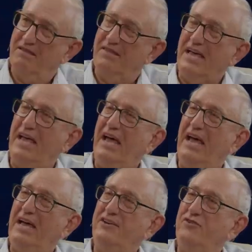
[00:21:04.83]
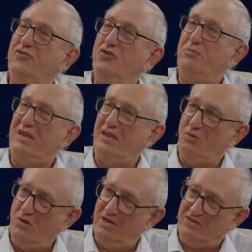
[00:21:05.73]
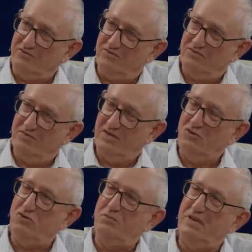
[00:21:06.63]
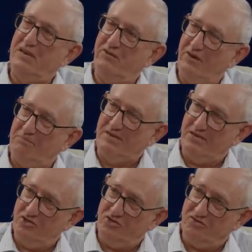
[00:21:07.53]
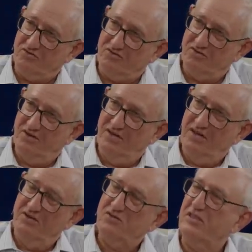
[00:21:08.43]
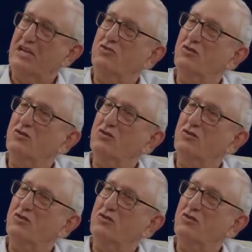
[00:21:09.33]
they had too many words and too many repetitions. So they